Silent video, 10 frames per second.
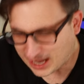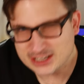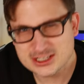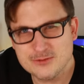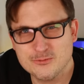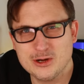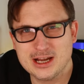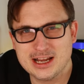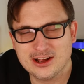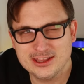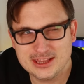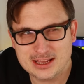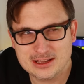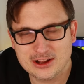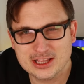And I don't really, I
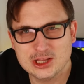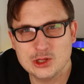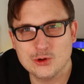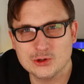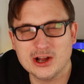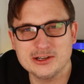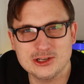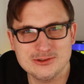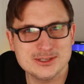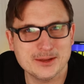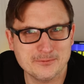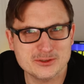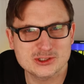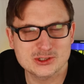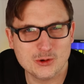think I thought I'd use it
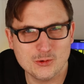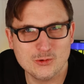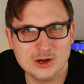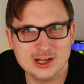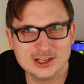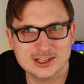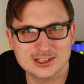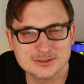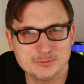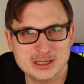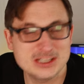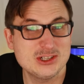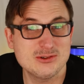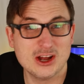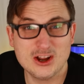for schoolwork because
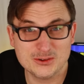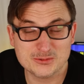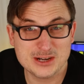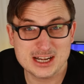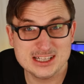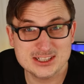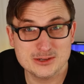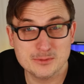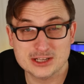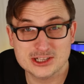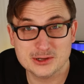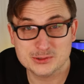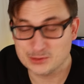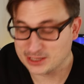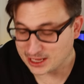you can't really do much
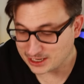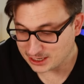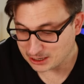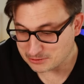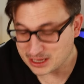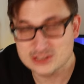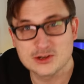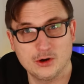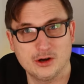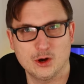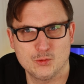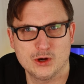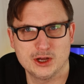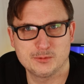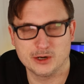else with it. You know, it's got a
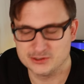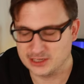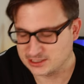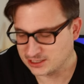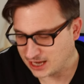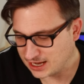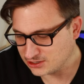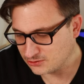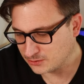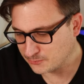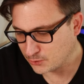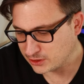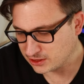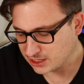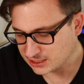word processor and you can
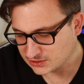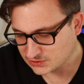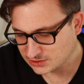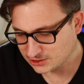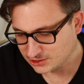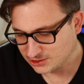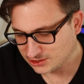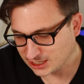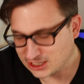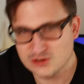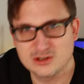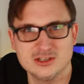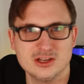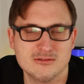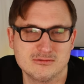print things and you
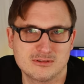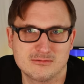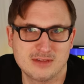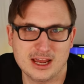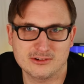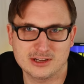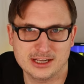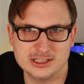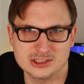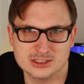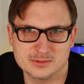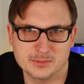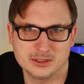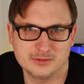can do calculations, but